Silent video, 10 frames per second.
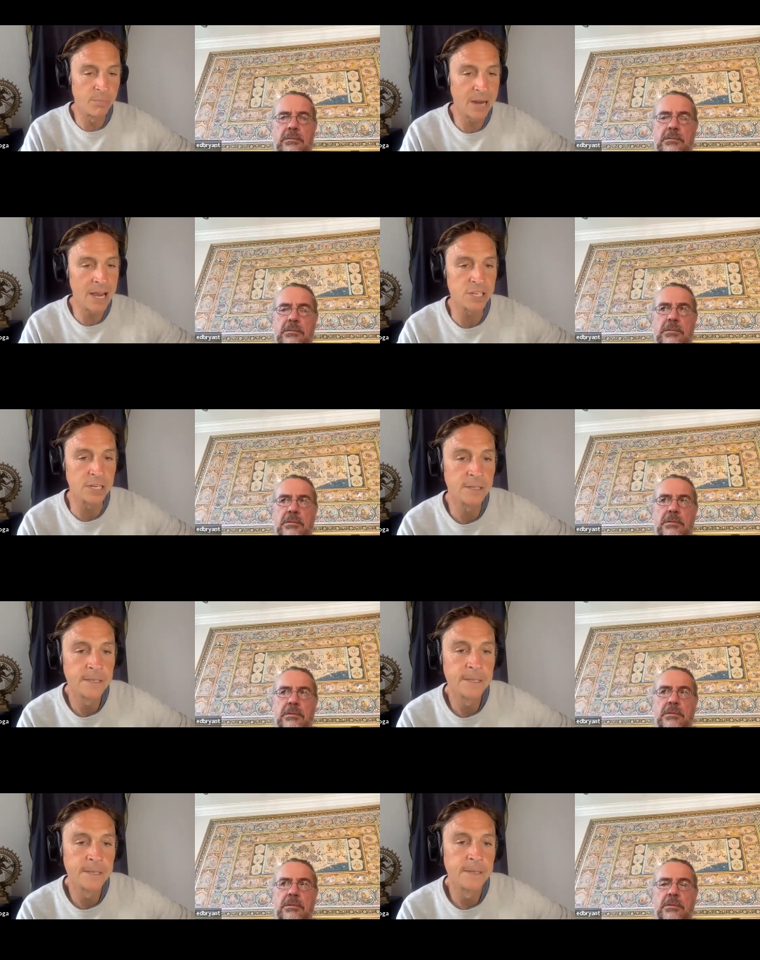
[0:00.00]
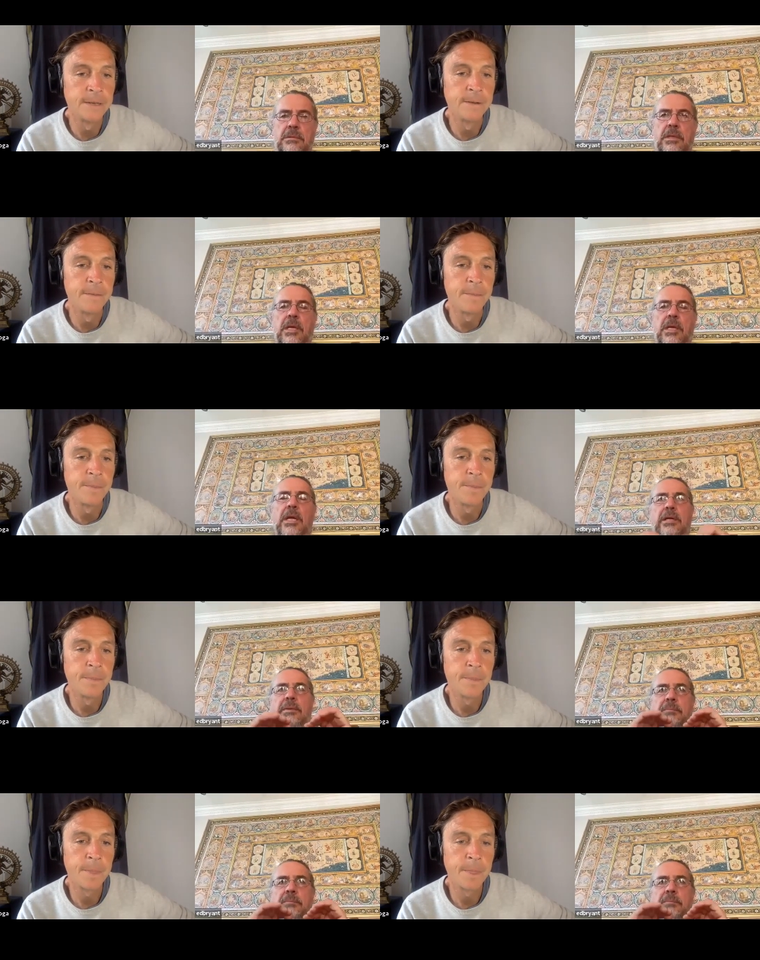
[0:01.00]
Speaker 1: pleasure.
Speaker 2: Yeah, but,
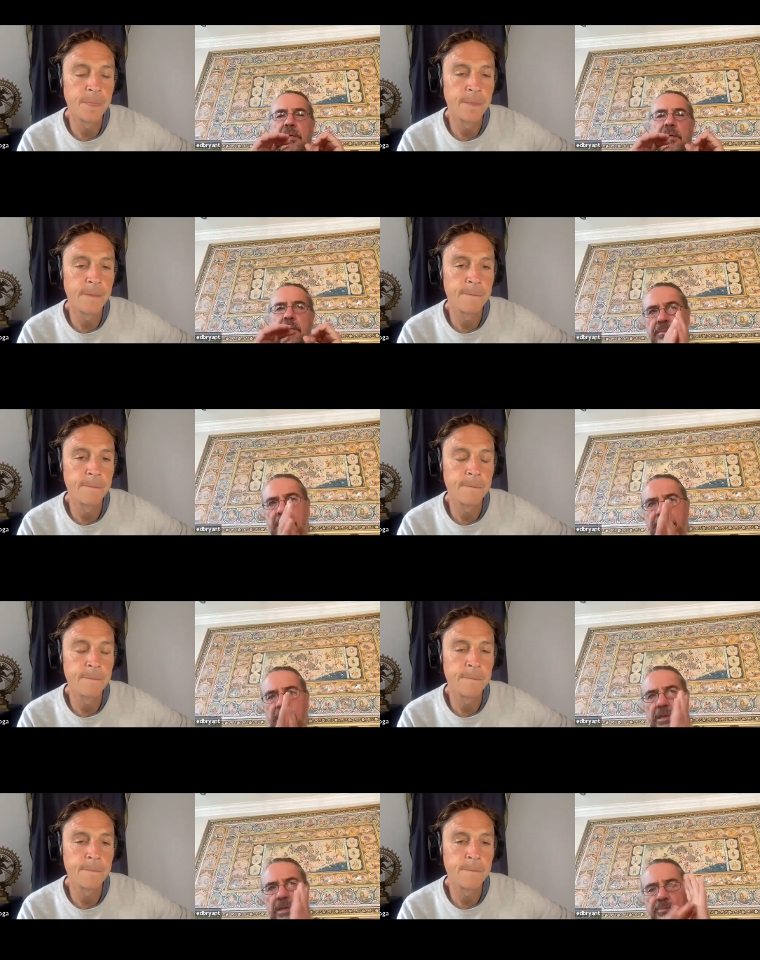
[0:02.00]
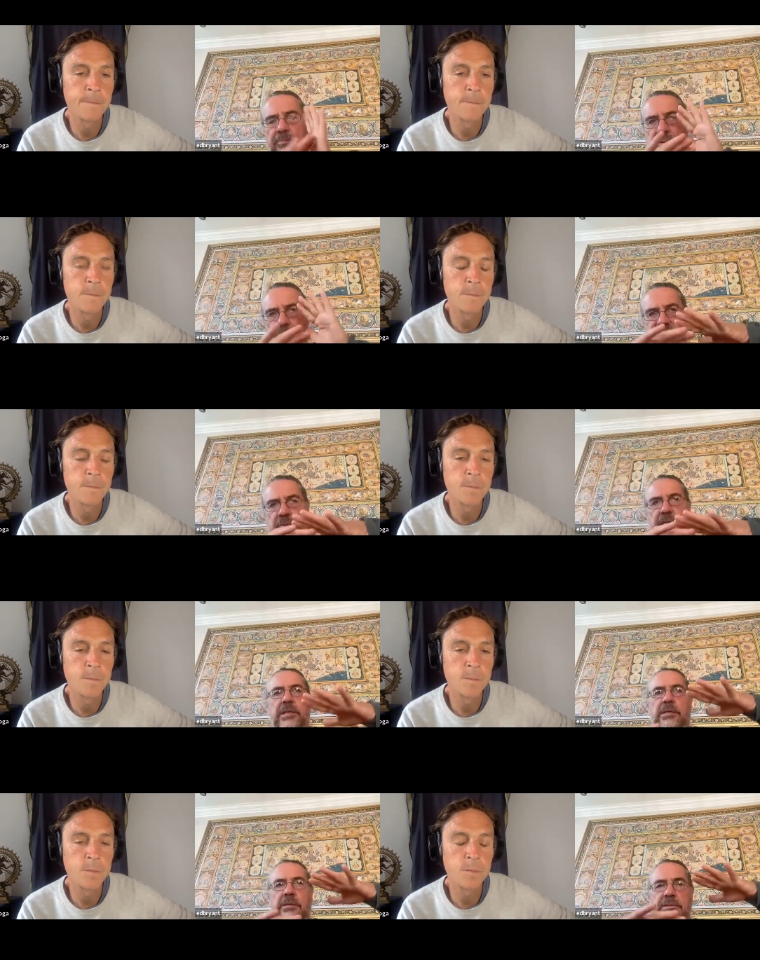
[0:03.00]
but I, I, I'm, I would put it this way. There
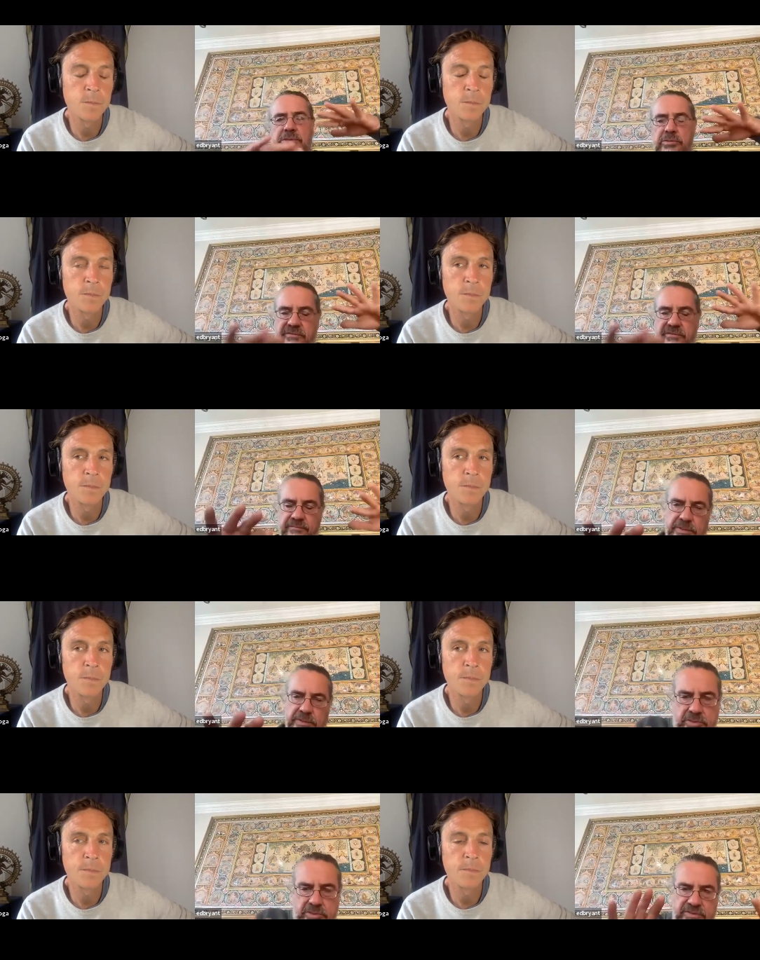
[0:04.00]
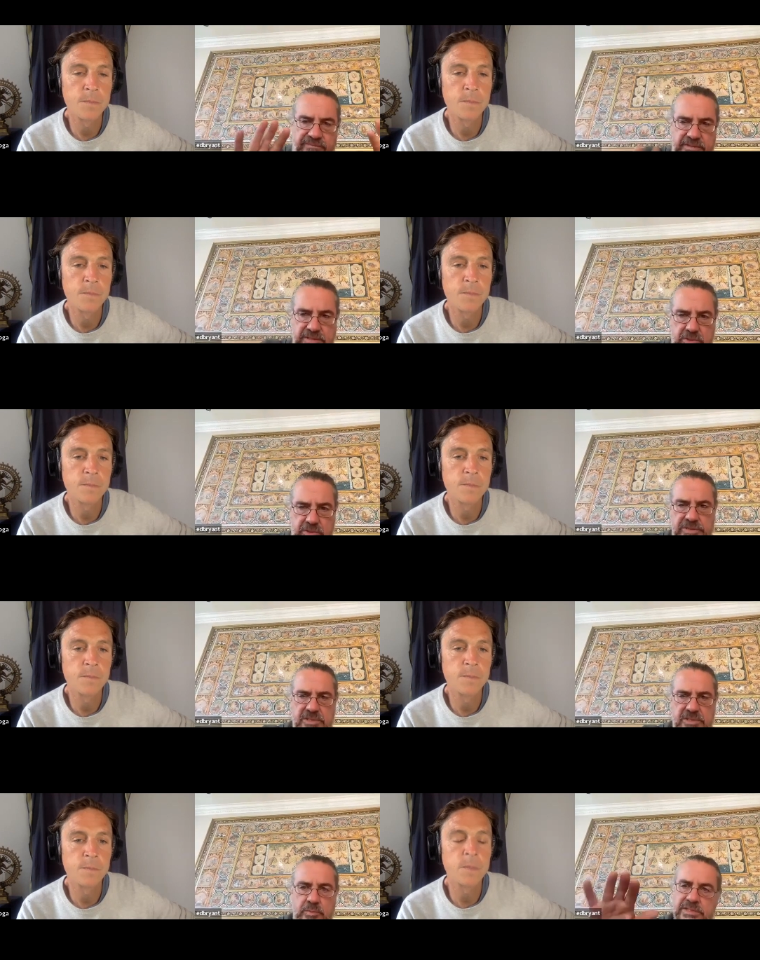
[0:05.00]
are two different body, two different discourses. One
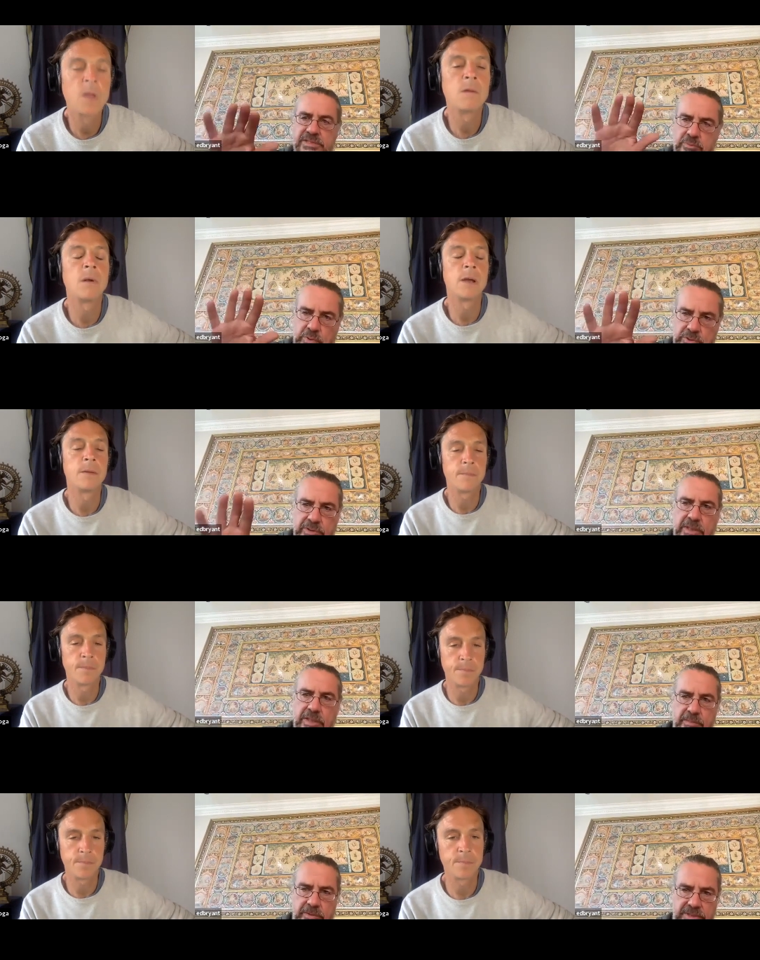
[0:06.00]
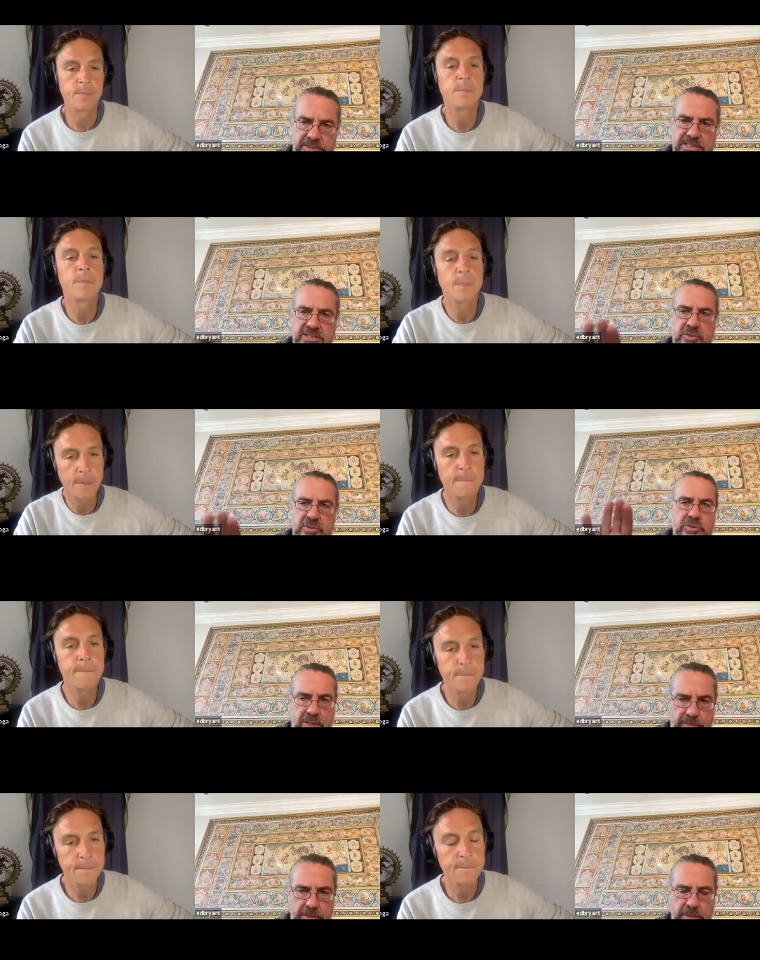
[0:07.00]
is what your right. dharma, that's your dharma,
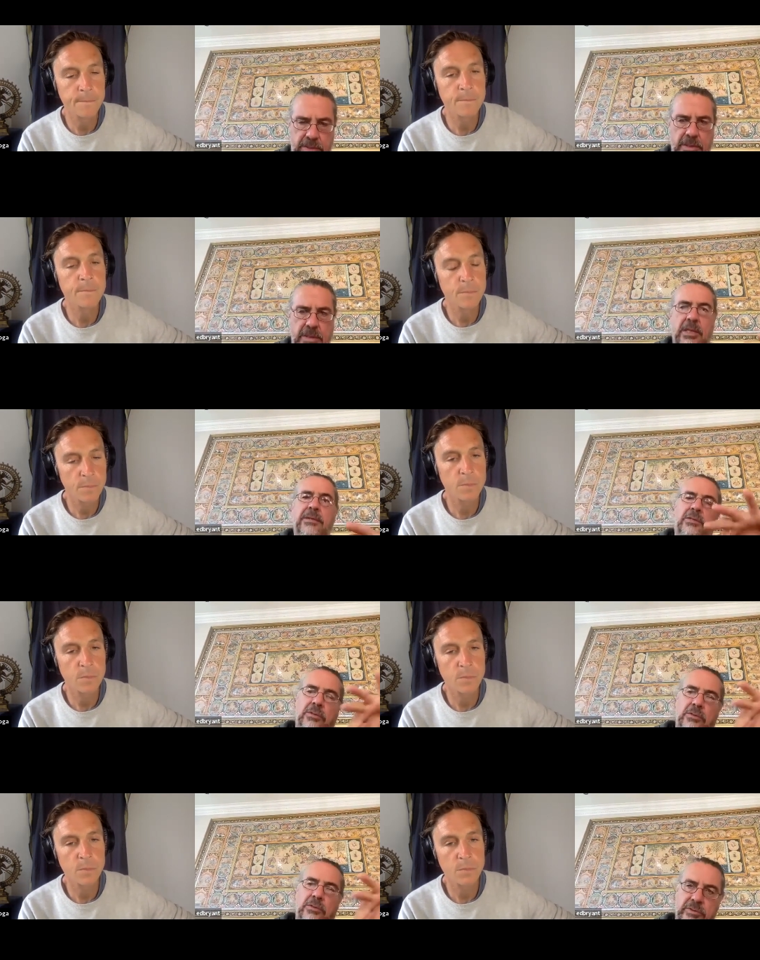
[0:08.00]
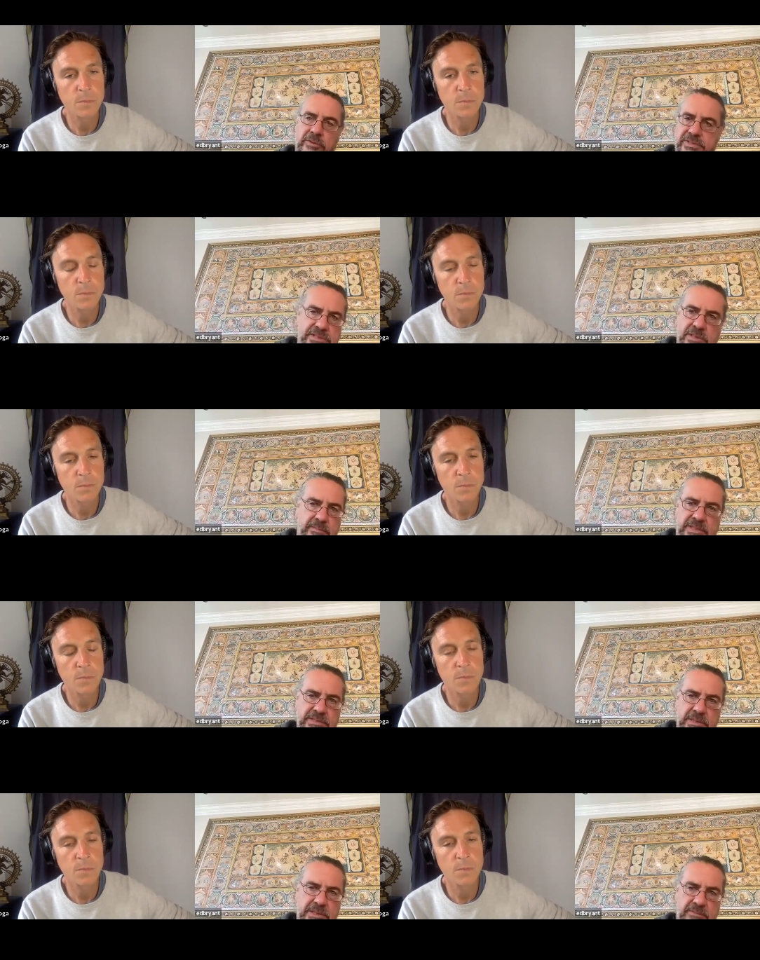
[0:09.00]
and the yoga is, is going to be a
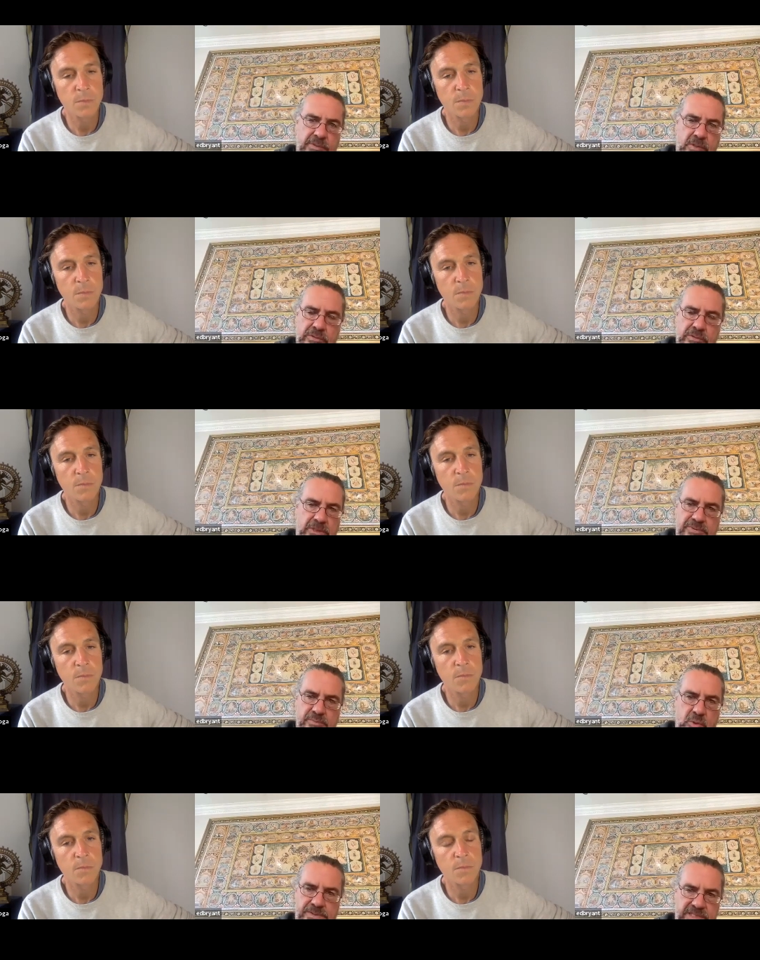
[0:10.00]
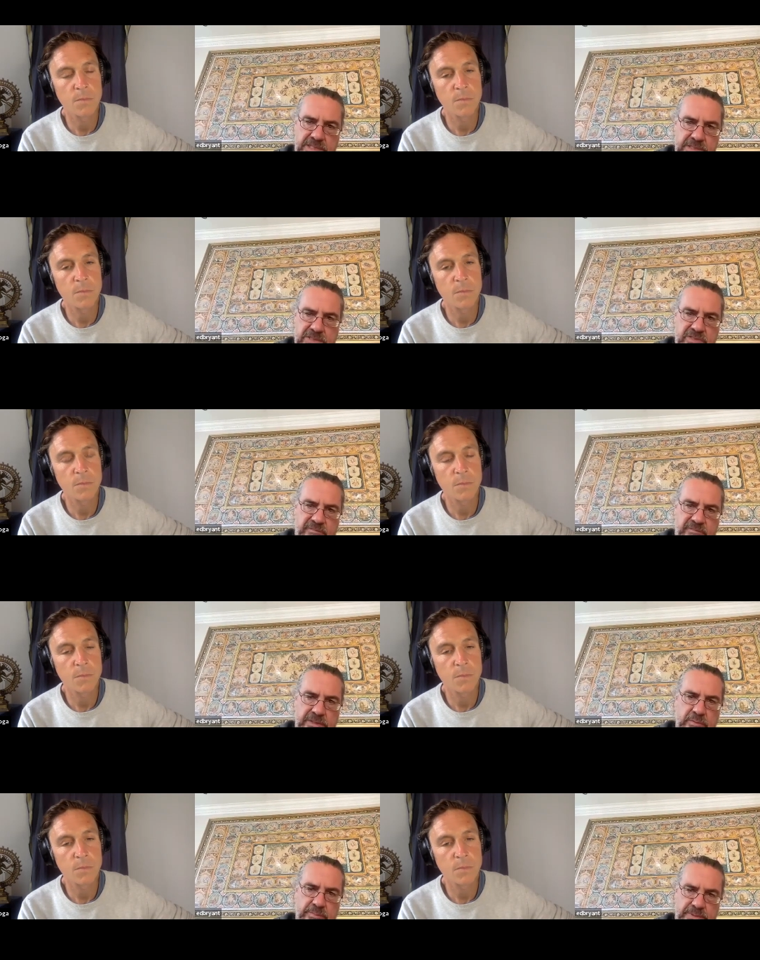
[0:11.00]
tiny, only a small percentage of people would
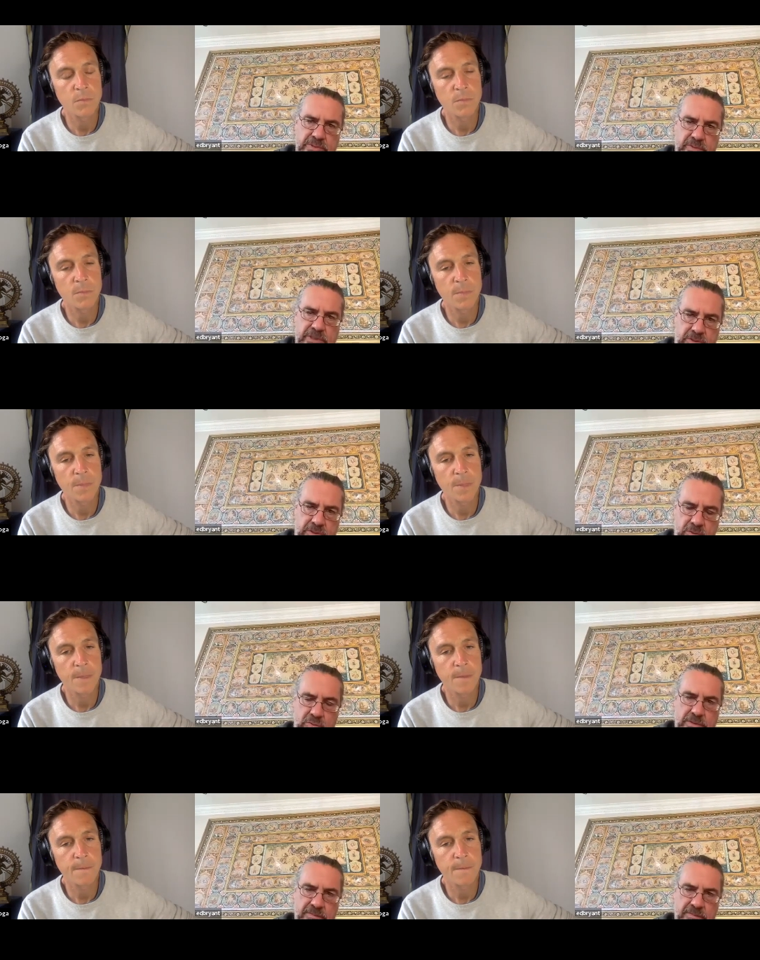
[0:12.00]
be doing yoga.